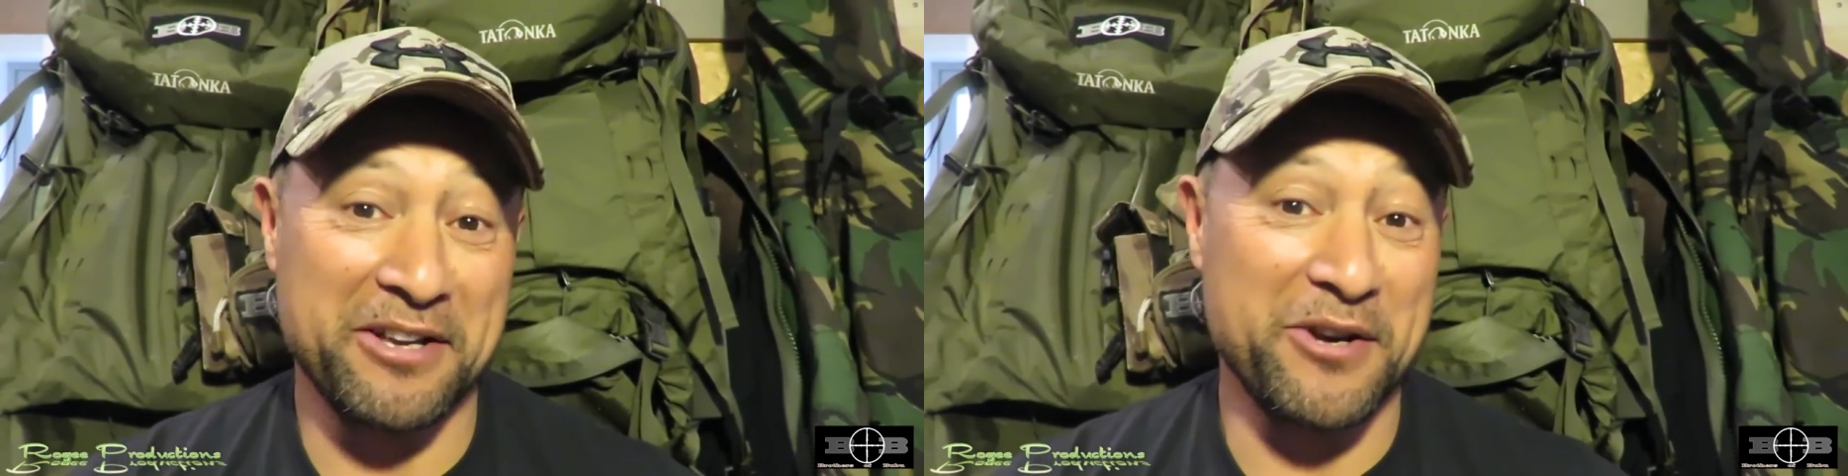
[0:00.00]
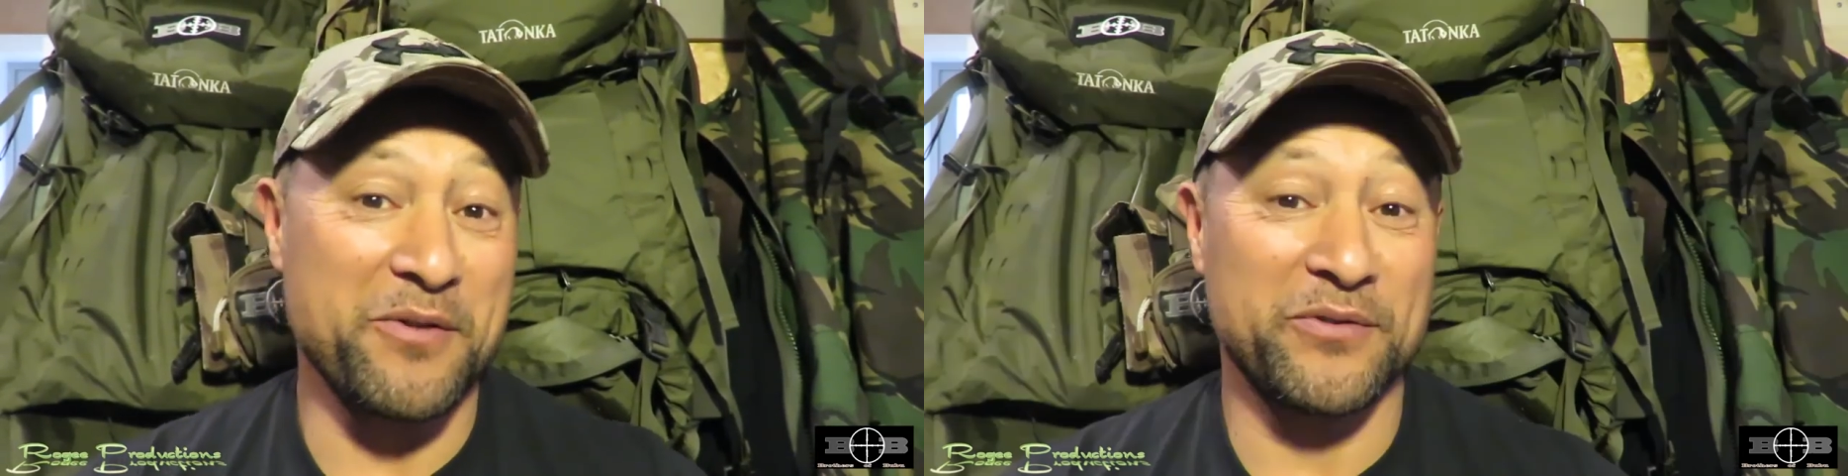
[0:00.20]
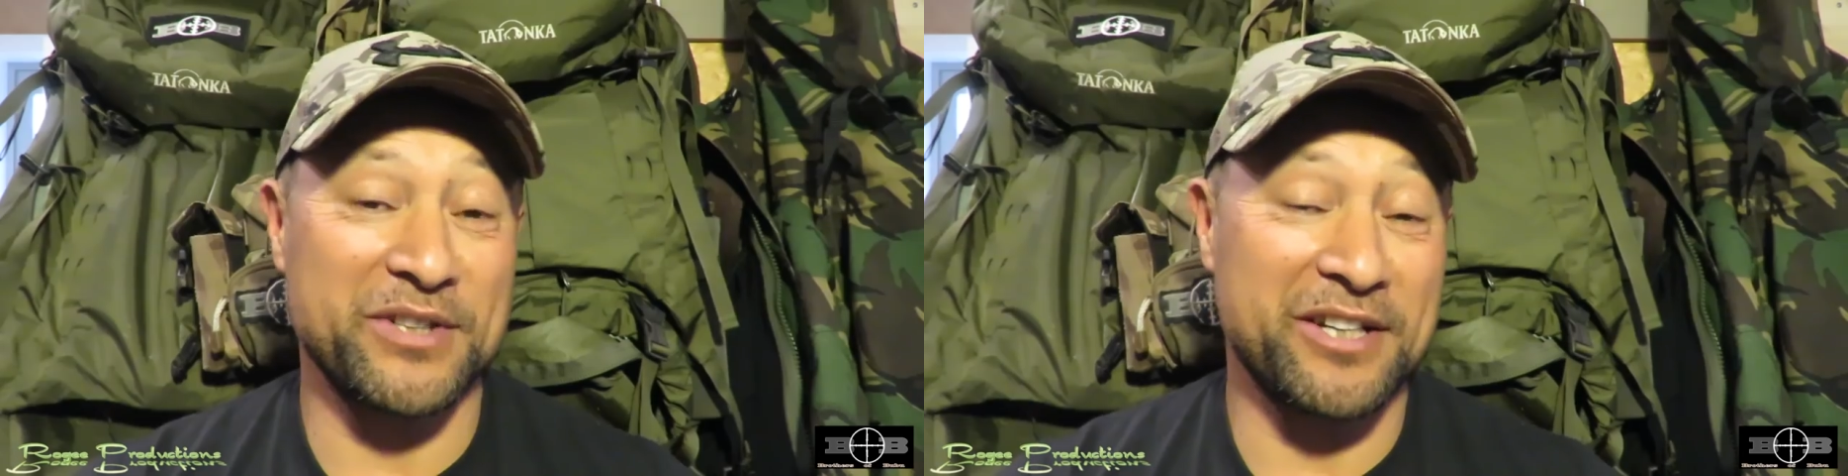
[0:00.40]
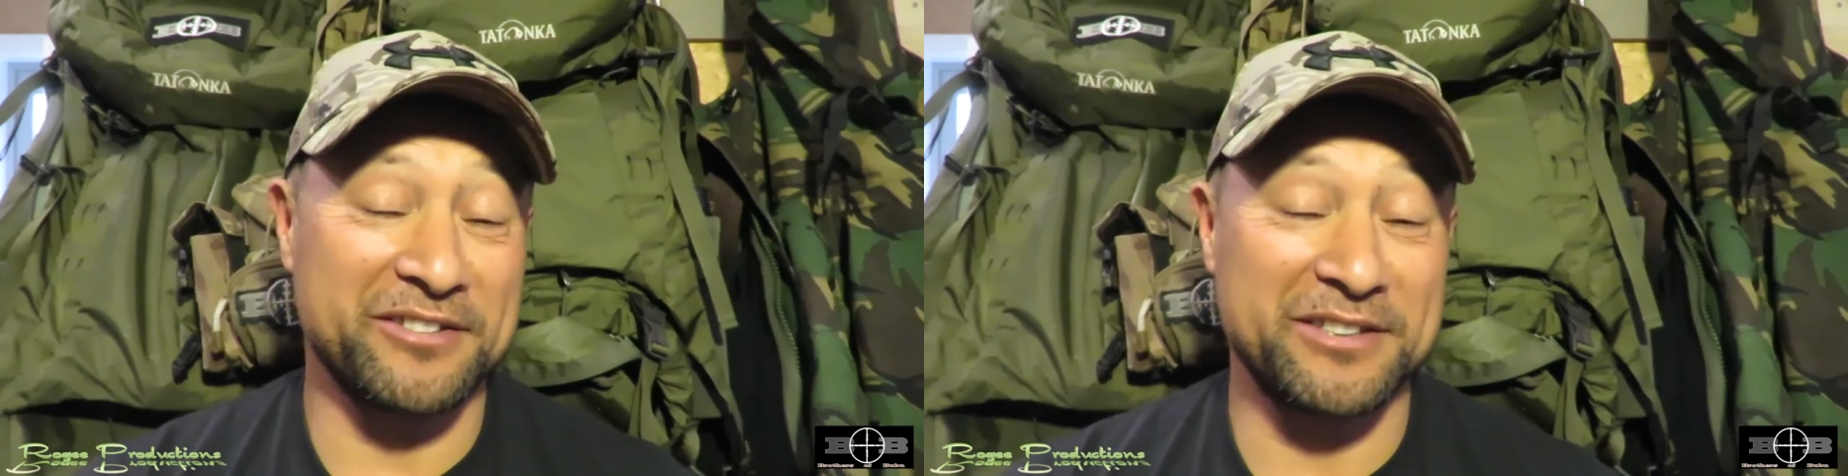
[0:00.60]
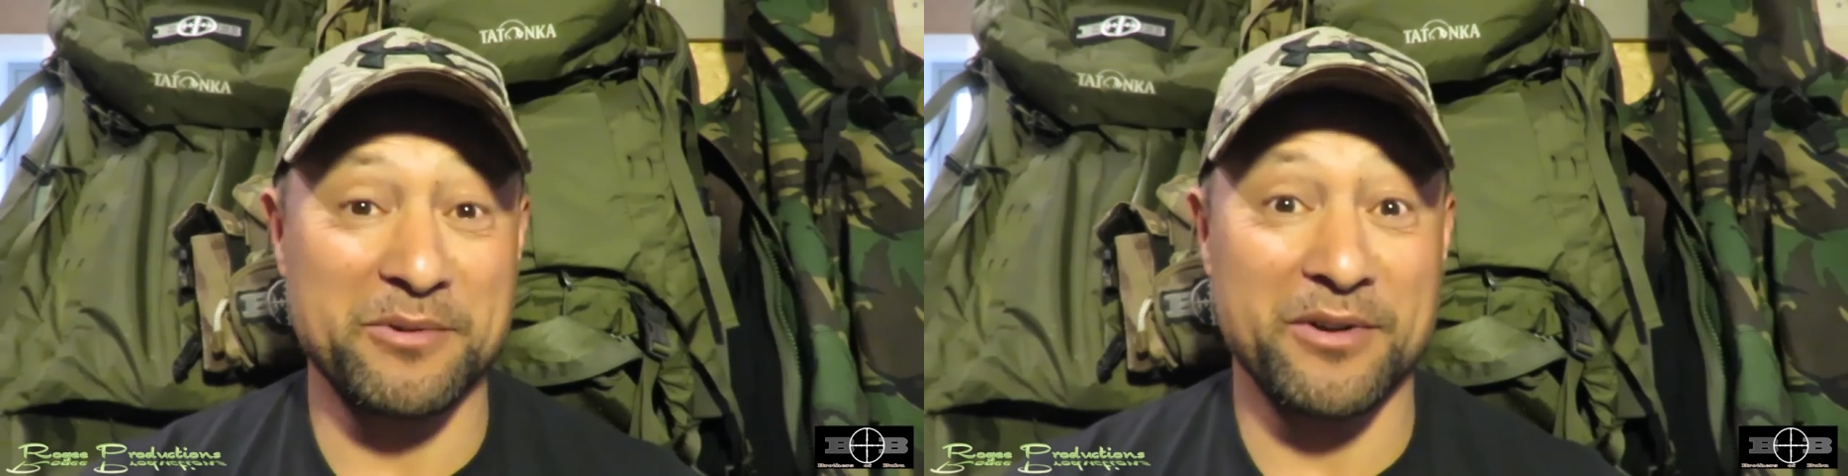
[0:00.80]
had a
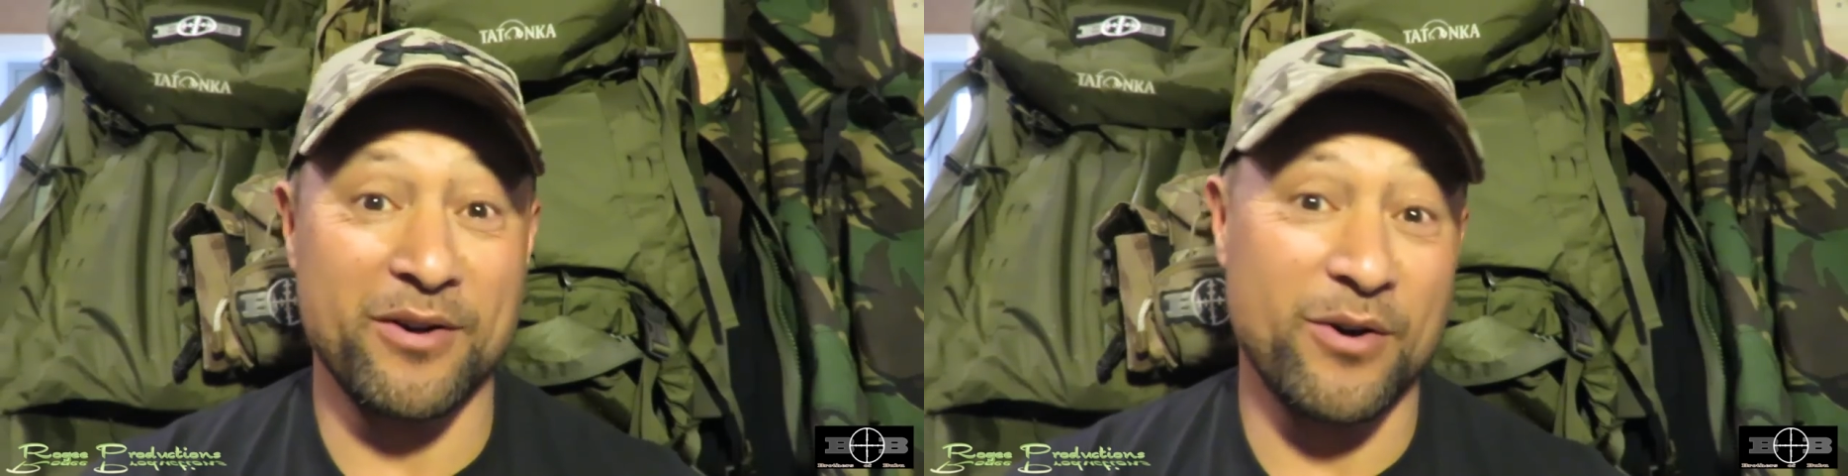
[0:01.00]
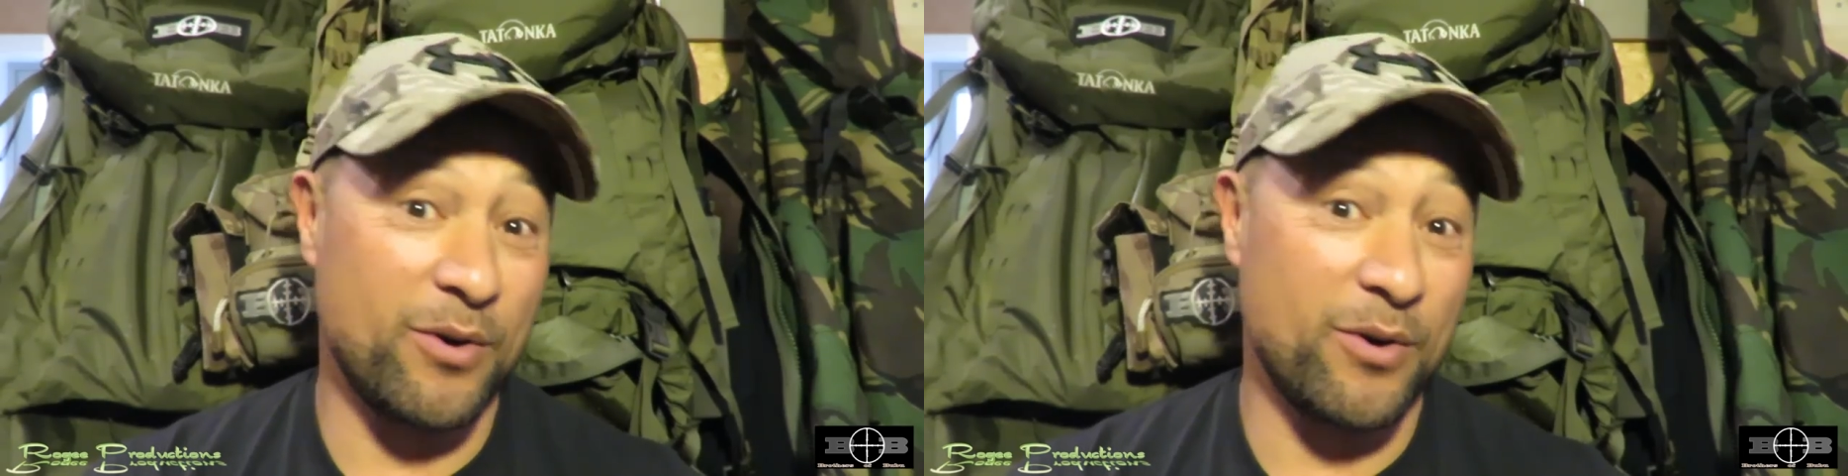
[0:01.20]
conversation, something like,